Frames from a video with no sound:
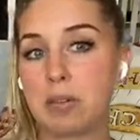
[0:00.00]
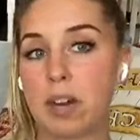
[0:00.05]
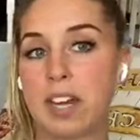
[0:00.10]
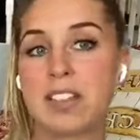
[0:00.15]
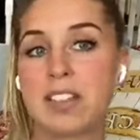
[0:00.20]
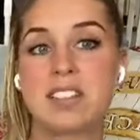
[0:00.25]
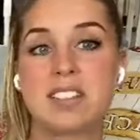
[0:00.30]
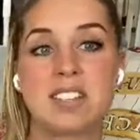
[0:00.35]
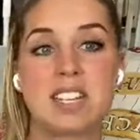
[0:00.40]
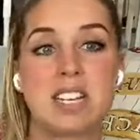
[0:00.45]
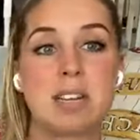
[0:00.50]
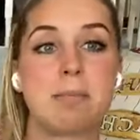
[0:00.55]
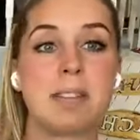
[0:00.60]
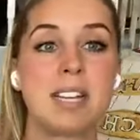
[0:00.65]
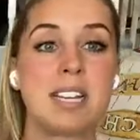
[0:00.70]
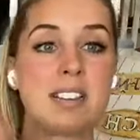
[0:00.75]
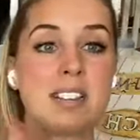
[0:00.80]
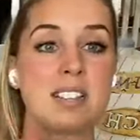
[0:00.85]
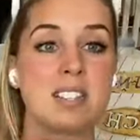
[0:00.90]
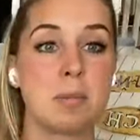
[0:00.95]
write the same
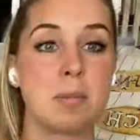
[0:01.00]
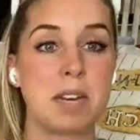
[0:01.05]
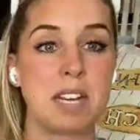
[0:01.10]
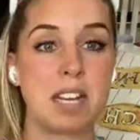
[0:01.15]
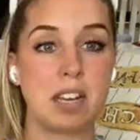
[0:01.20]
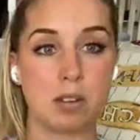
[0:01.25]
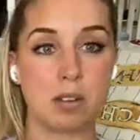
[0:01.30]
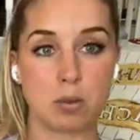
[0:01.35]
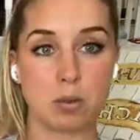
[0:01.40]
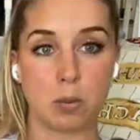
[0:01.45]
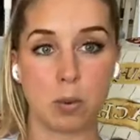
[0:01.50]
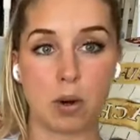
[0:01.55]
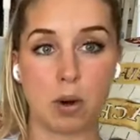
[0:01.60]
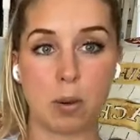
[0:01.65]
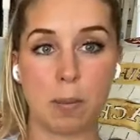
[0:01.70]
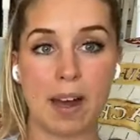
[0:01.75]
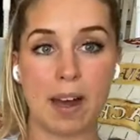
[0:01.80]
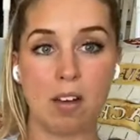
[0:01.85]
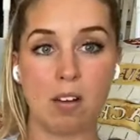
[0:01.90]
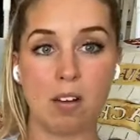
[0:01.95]
thing that somebody else wrote
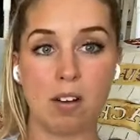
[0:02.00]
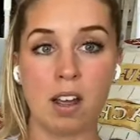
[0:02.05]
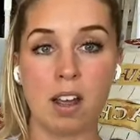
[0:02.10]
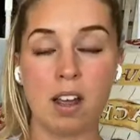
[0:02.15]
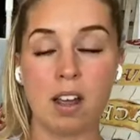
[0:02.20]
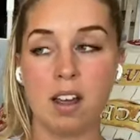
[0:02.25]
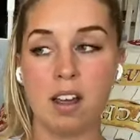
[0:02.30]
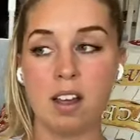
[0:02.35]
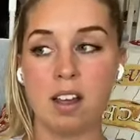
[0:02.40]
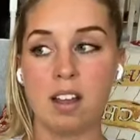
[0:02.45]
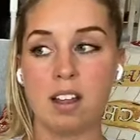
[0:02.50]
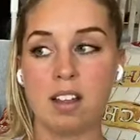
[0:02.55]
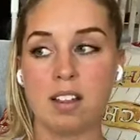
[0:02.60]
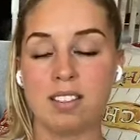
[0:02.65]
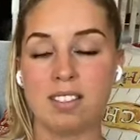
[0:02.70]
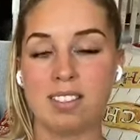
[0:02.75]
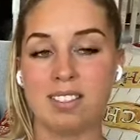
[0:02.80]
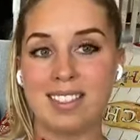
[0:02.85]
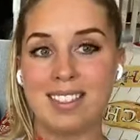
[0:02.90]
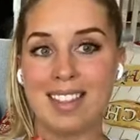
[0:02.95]
about,
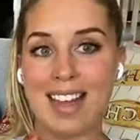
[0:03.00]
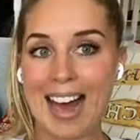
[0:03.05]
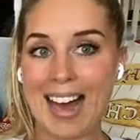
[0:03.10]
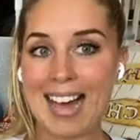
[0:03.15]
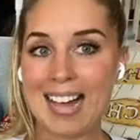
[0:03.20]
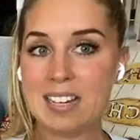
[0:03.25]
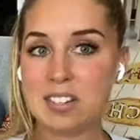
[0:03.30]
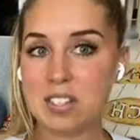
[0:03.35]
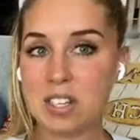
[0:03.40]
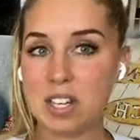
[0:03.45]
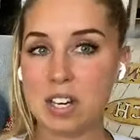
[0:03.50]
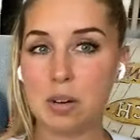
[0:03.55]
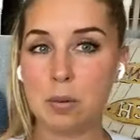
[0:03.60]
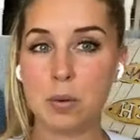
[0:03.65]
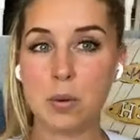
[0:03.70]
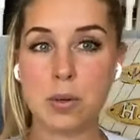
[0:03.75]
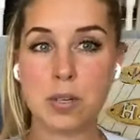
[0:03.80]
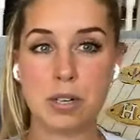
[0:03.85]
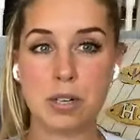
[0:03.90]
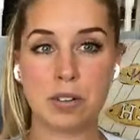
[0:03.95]
that is going to
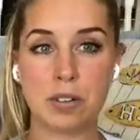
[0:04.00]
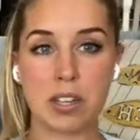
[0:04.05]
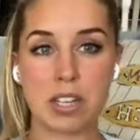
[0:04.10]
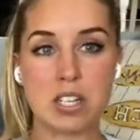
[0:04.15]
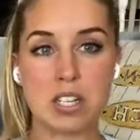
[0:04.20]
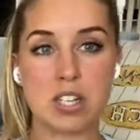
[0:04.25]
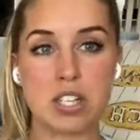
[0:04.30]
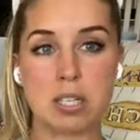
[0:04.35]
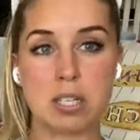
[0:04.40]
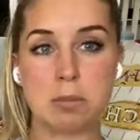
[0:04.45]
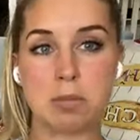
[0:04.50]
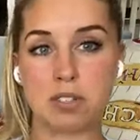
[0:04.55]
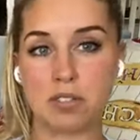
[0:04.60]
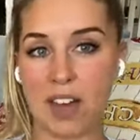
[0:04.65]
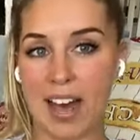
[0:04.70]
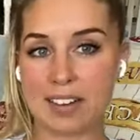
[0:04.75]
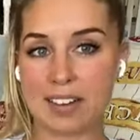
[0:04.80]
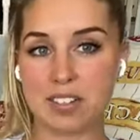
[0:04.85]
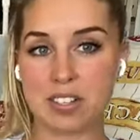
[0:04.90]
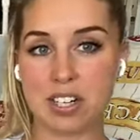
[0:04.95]
ruin your relationships
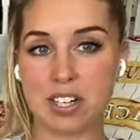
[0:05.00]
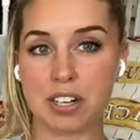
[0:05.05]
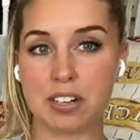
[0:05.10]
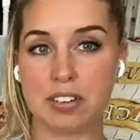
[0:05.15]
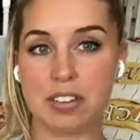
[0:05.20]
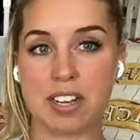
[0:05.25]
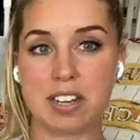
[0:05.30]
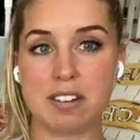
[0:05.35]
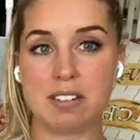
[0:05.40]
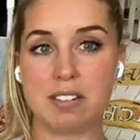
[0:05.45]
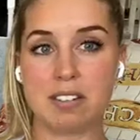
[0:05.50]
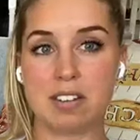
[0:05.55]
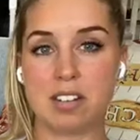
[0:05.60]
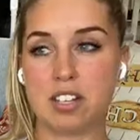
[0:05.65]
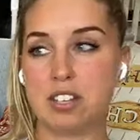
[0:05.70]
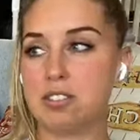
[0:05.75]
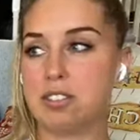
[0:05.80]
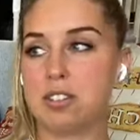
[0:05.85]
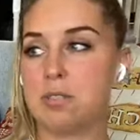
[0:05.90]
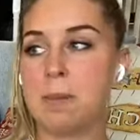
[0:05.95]
faster than
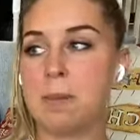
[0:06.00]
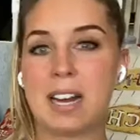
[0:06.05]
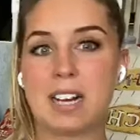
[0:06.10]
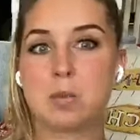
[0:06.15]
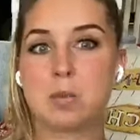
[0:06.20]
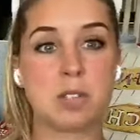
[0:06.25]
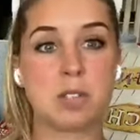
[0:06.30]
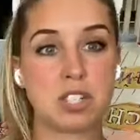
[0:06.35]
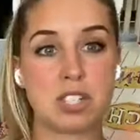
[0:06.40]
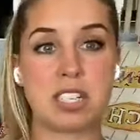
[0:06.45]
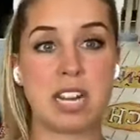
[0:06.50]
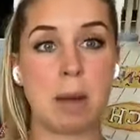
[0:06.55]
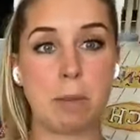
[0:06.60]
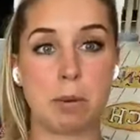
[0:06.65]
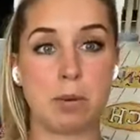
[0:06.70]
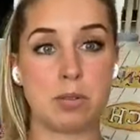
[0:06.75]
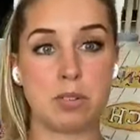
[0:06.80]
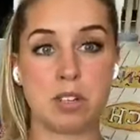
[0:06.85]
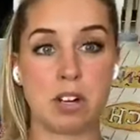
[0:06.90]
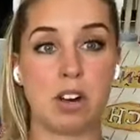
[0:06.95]
you might as well just not
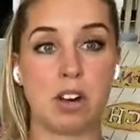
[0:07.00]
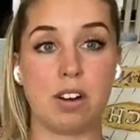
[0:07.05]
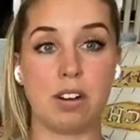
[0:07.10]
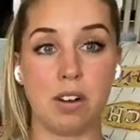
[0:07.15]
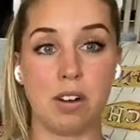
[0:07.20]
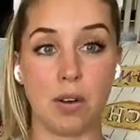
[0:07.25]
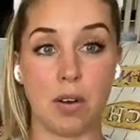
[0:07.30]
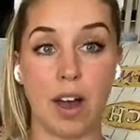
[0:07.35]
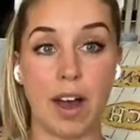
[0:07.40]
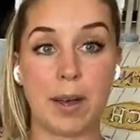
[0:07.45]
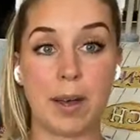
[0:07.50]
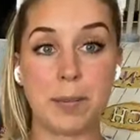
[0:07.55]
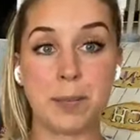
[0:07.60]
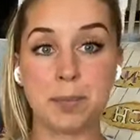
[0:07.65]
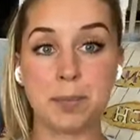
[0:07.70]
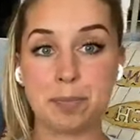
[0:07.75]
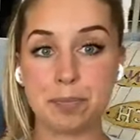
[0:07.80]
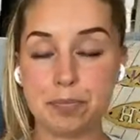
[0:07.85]
post at all. Okay.